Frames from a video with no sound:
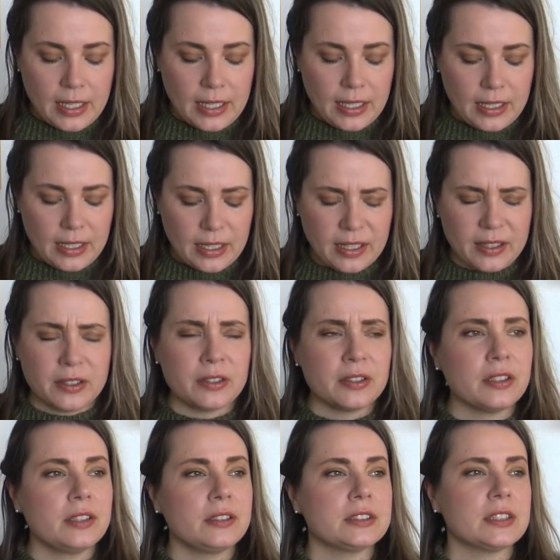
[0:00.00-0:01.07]
And I
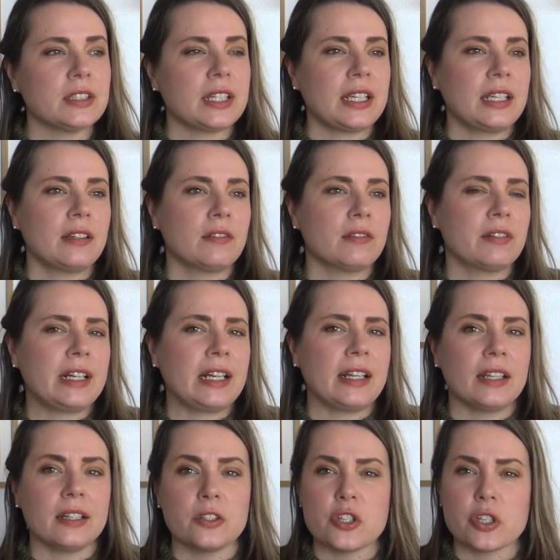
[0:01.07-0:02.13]
don't usually
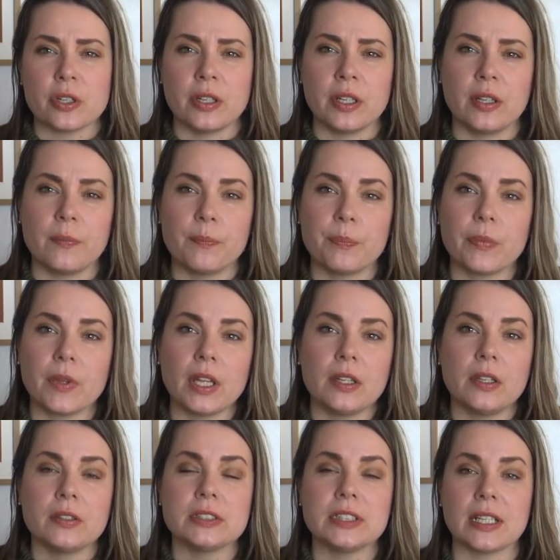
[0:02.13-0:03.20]
really enjoy
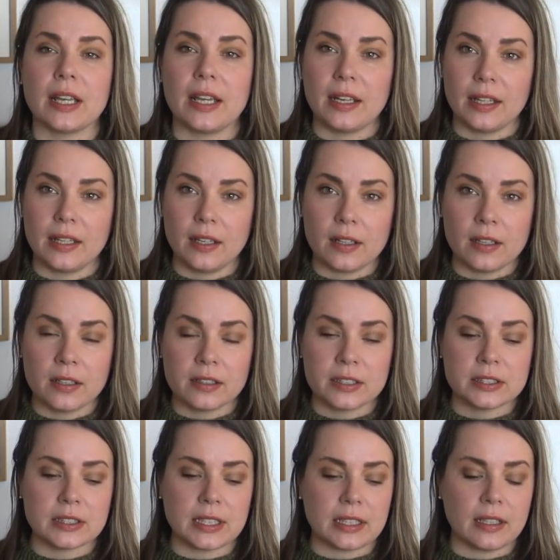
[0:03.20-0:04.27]
using any
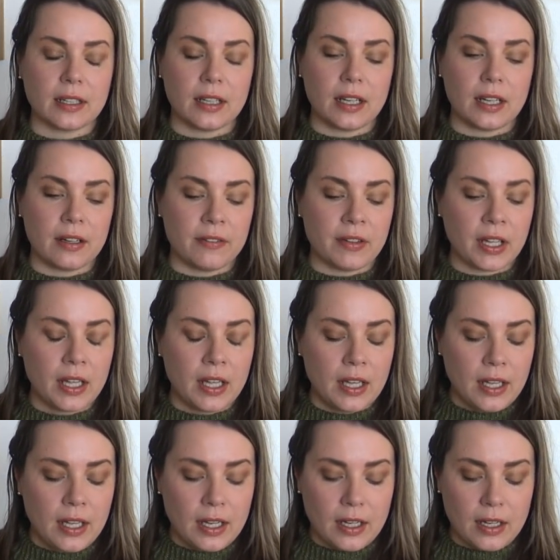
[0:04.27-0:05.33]
yarns that have
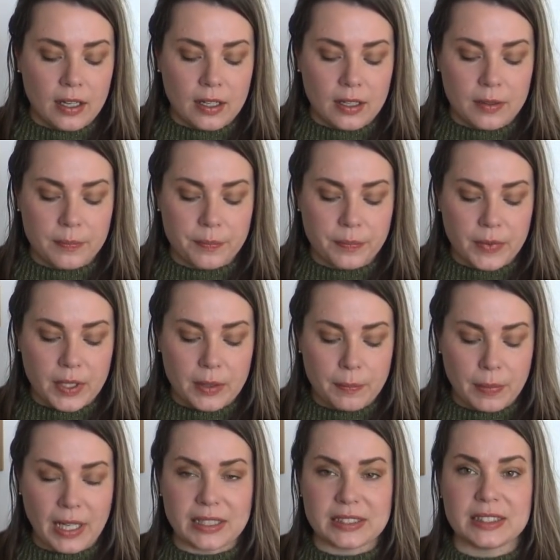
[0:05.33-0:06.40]

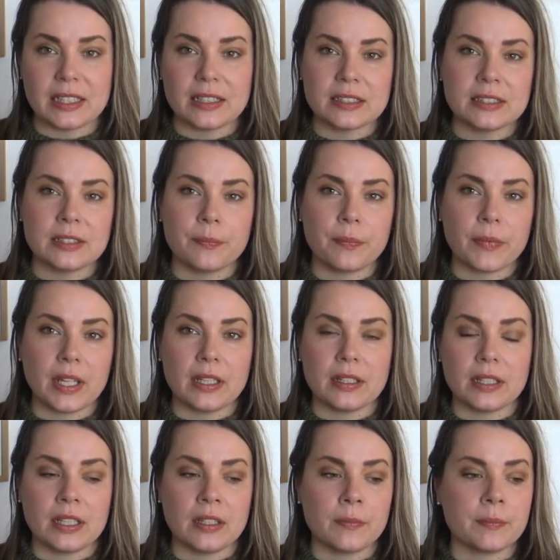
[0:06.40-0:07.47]
plastics
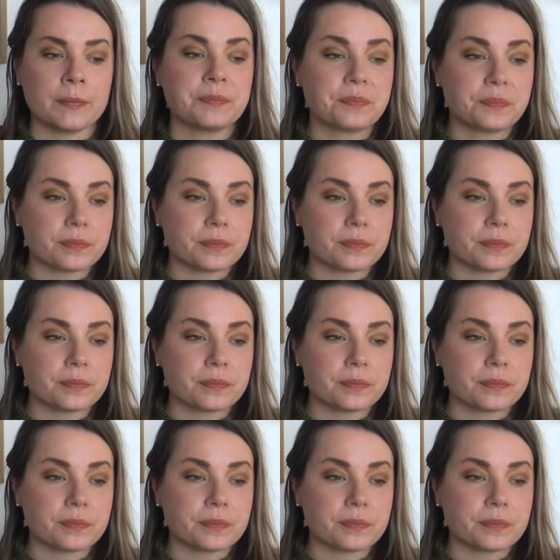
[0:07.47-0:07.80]
in them.